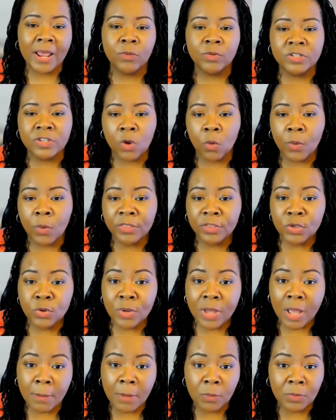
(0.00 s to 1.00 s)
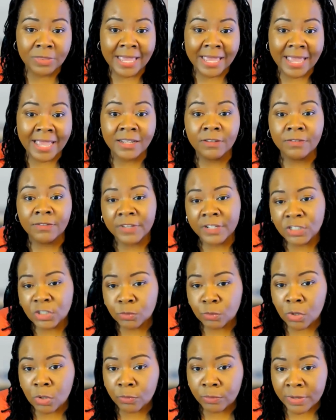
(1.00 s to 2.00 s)
So whether you come up with
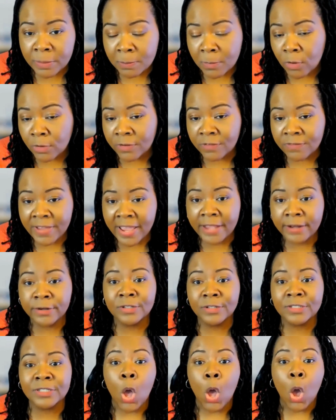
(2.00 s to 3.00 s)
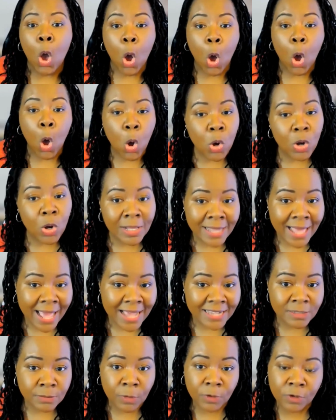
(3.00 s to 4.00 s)
individual motivators whole
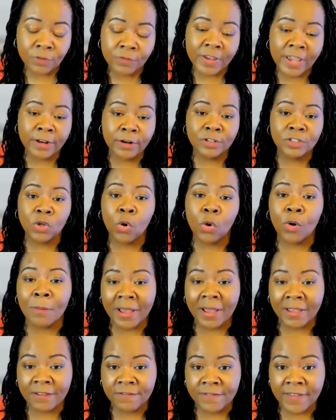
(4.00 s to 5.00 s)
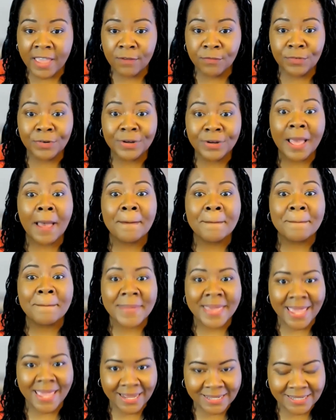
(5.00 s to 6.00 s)
class motivators, or my favorite, a
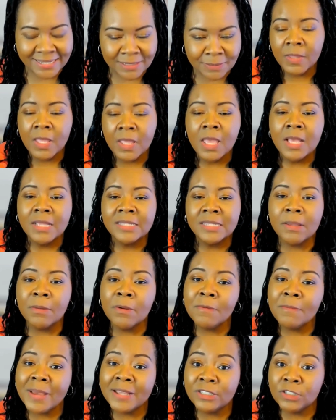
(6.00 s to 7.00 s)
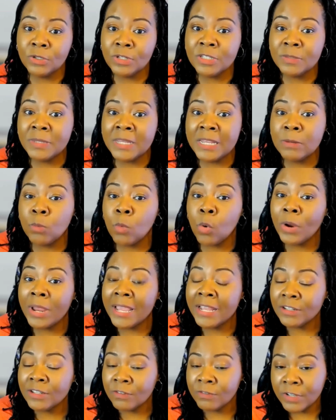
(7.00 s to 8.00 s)
mix. Some of my students need more
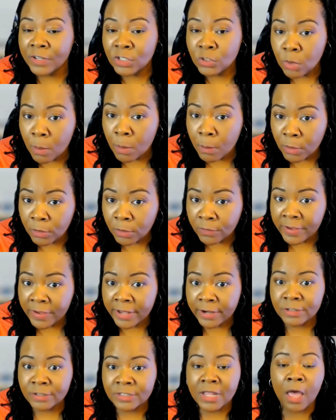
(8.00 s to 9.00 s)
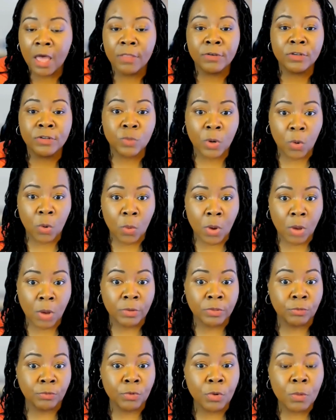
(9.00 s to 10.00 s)
individual motivators, others work well
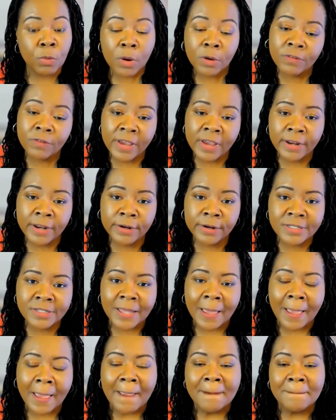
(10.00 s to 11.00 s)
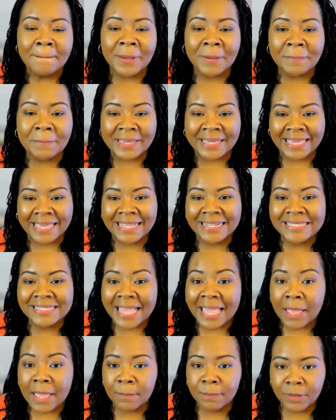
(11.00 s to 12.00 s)
with group motivators, but begin to
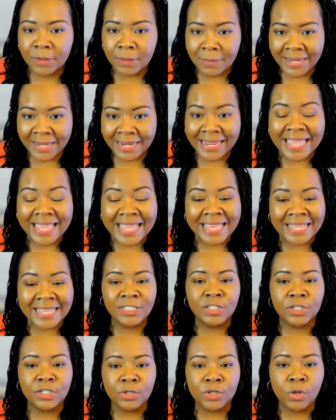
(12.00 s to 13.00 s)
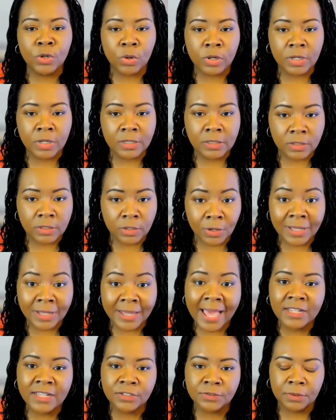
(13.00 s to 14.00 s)
implement it into your, your
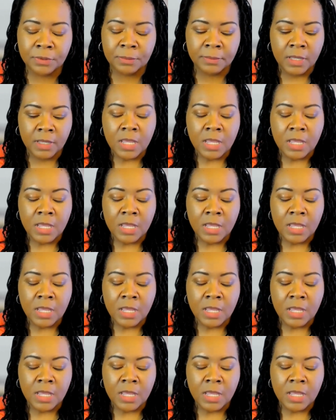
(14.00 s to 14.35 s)
classroom.